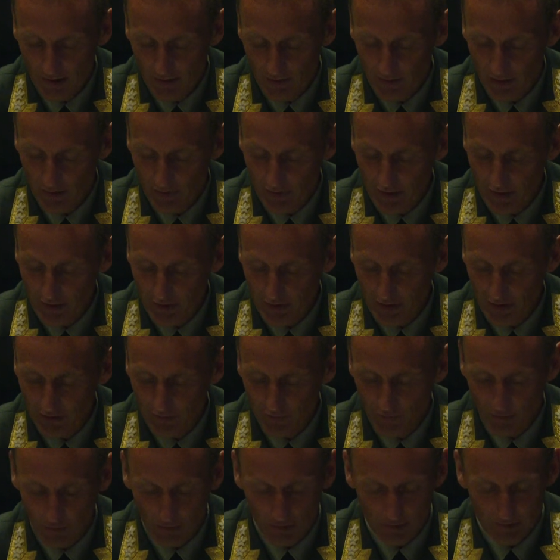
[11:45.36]
We are very
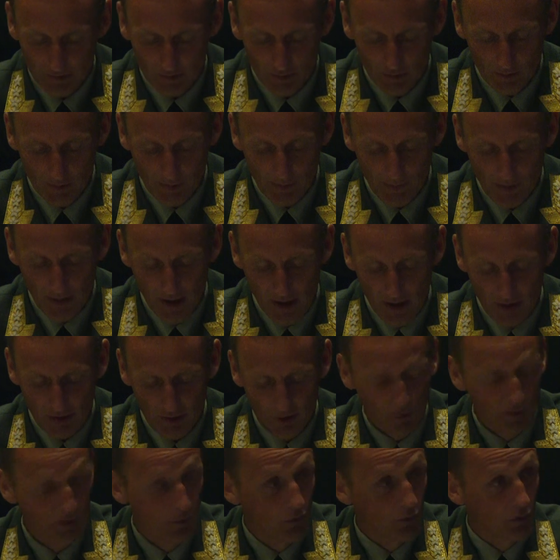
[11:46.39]
grateful to be part
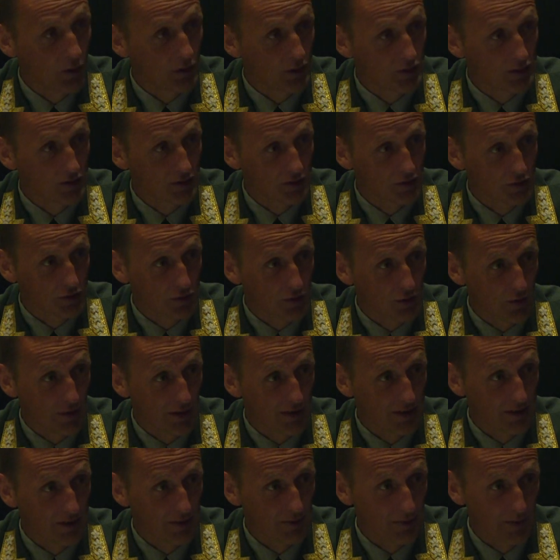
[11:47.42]
of the world's
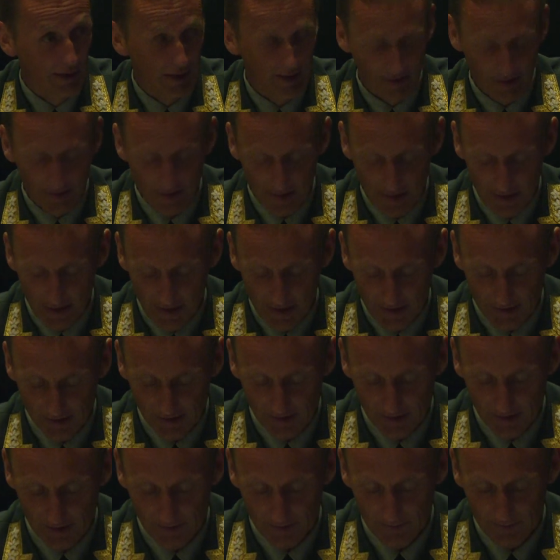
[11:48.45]
strongest military
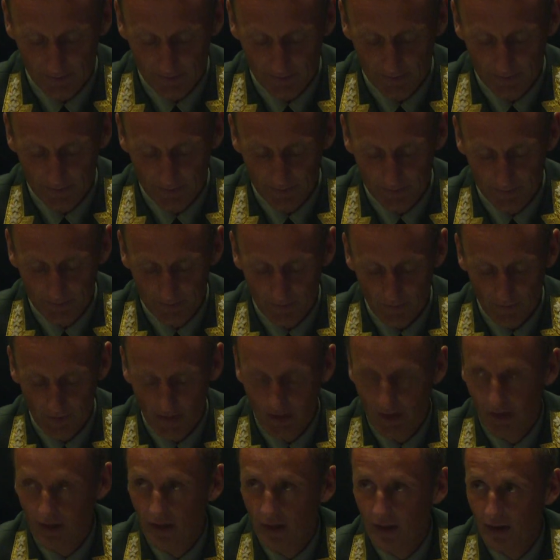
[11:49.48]
alliance.
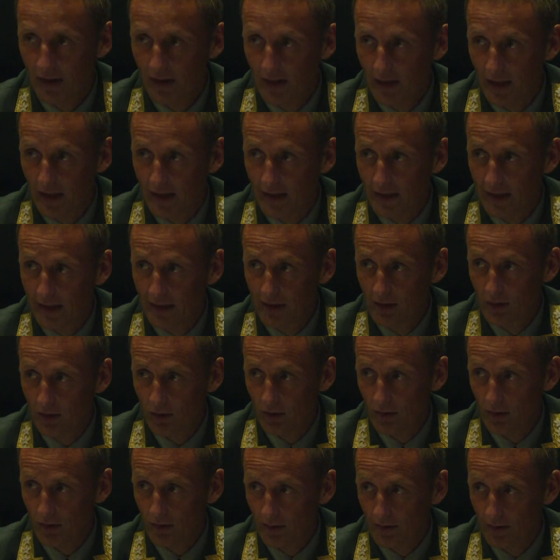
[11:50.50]
And
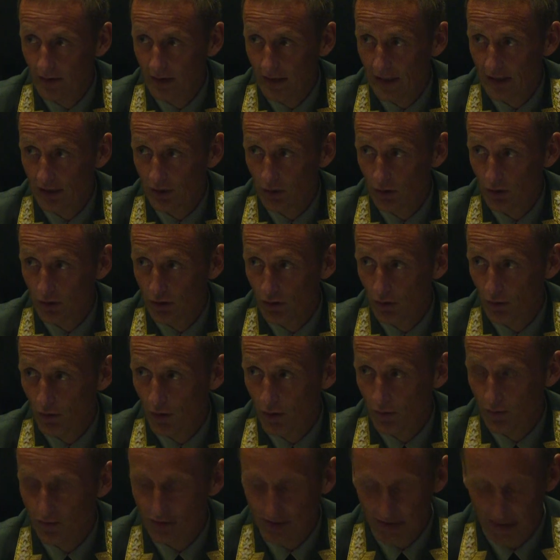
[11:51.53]
NATO, as also
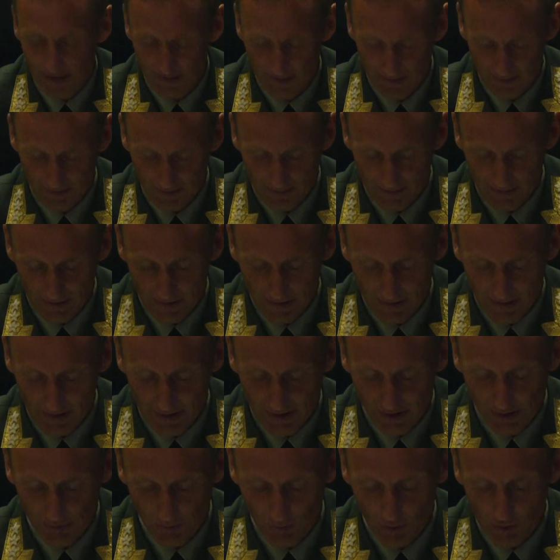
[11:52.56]
Rob said,
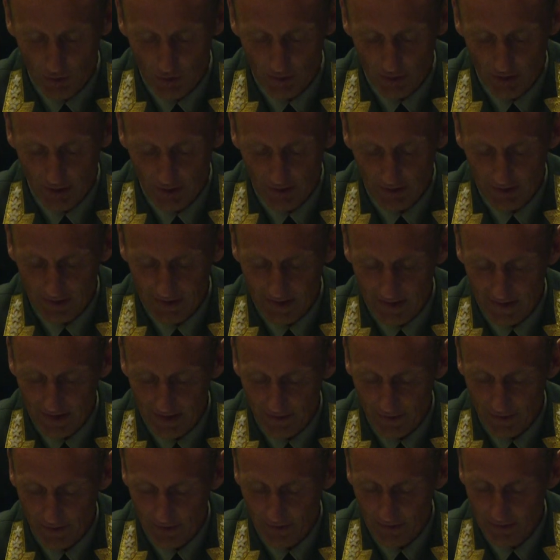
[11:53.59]
is more united than
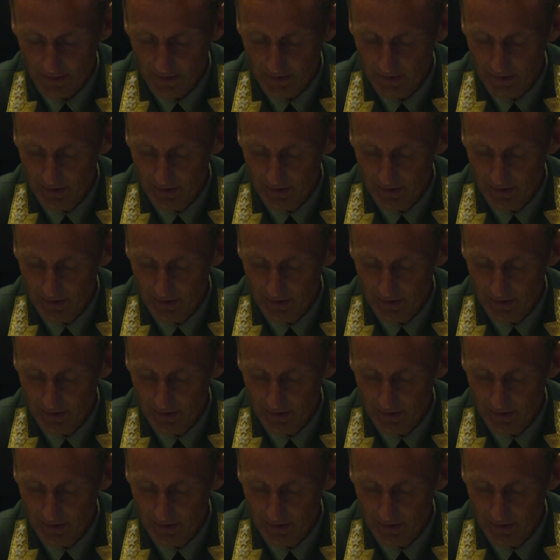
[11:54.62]
ever.